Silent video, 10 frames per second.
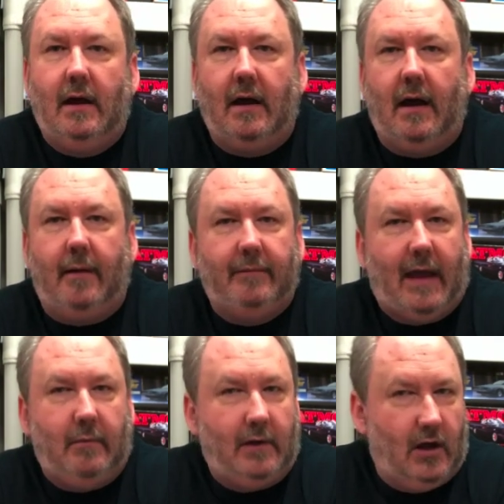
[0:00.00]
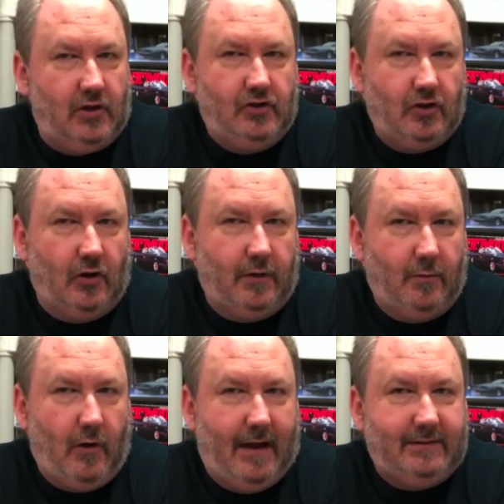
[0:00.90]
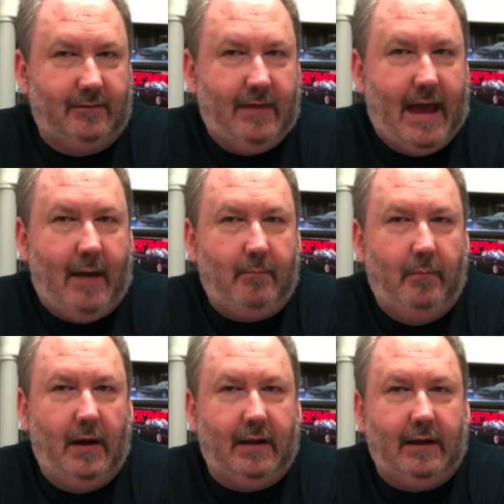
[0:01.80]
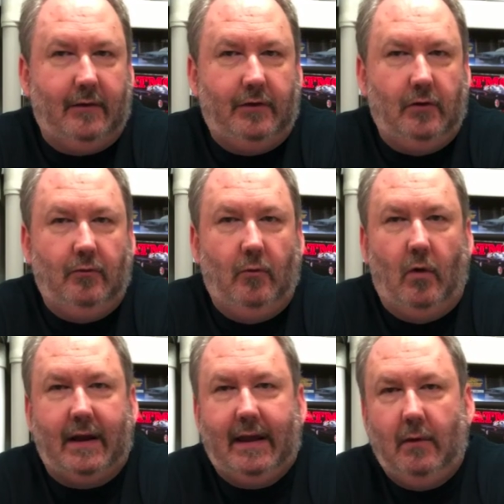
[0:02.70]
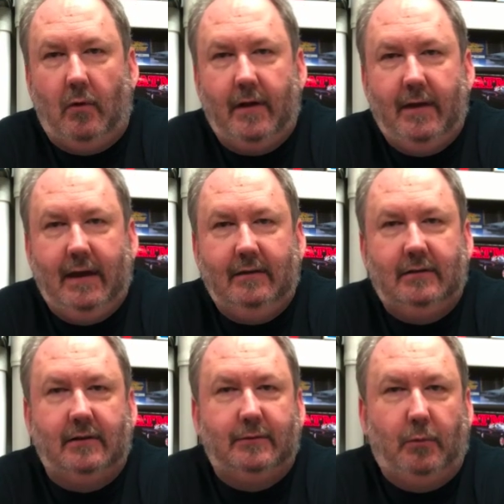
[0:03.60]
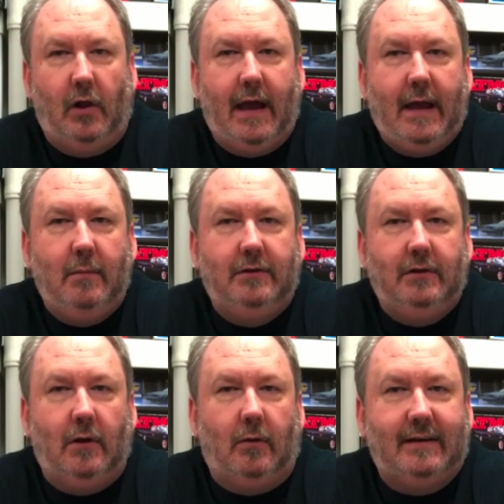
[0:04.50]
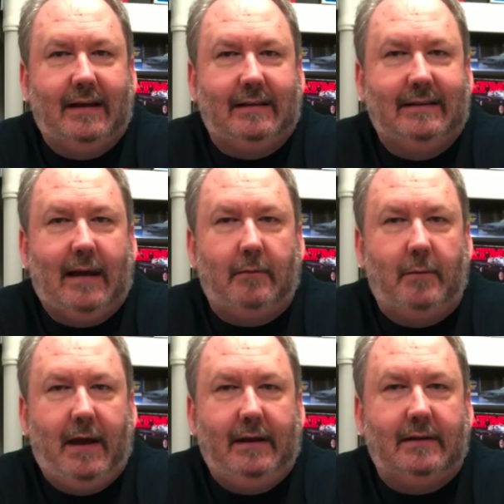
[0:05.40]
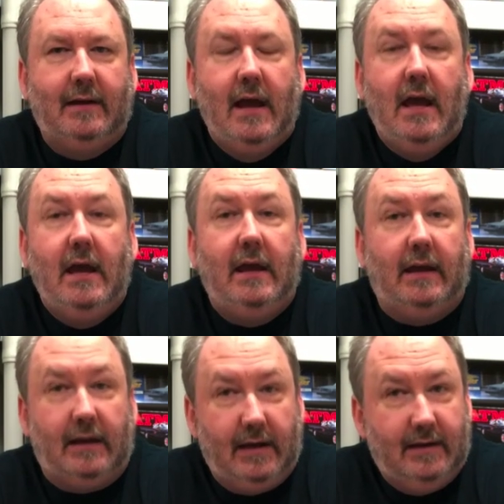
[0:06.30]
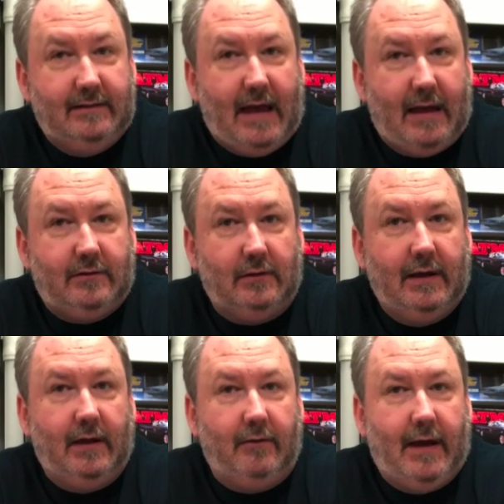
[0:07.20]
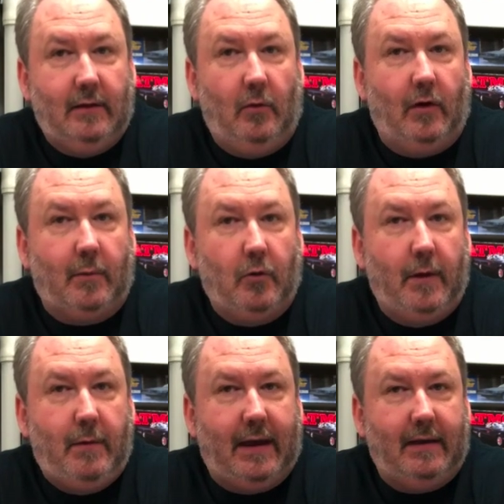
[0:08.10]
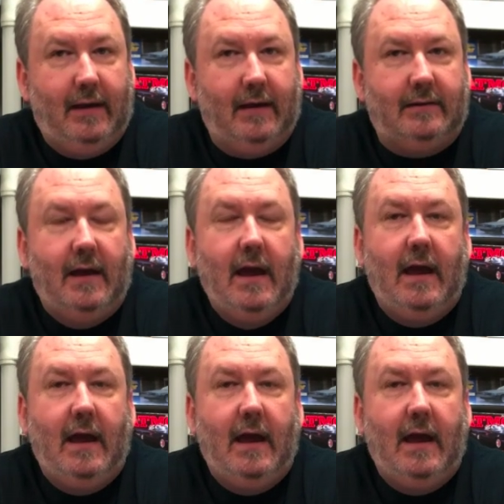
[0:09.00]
I'm unsure on the price of that, but if you want to get one of these to display, but you don't want to take the time to paint it, it is actually available in a pre-paint kit.